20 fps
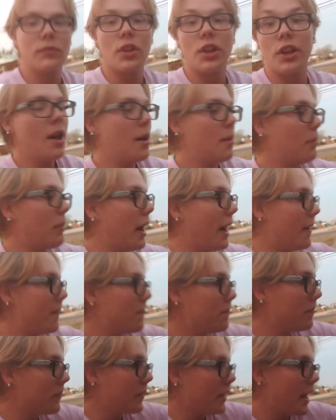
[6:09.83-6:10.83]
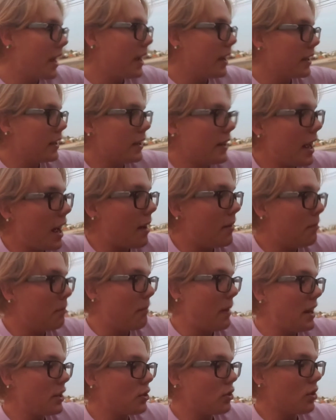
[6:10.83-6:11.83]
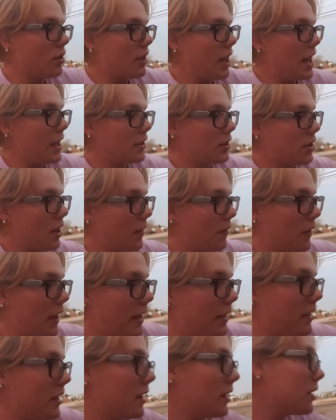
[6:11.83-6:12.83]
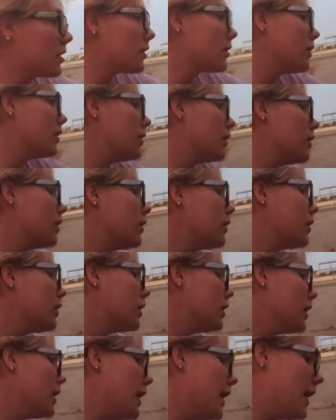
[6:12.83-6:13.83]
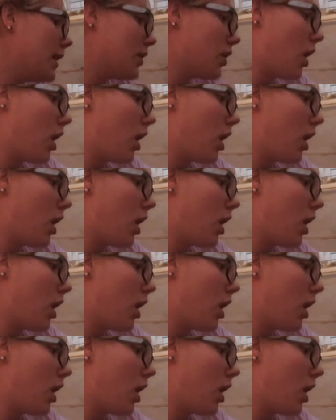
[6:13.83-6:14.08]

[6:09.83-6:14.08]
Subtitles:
There you go. But yeah, make sure that stuff like this is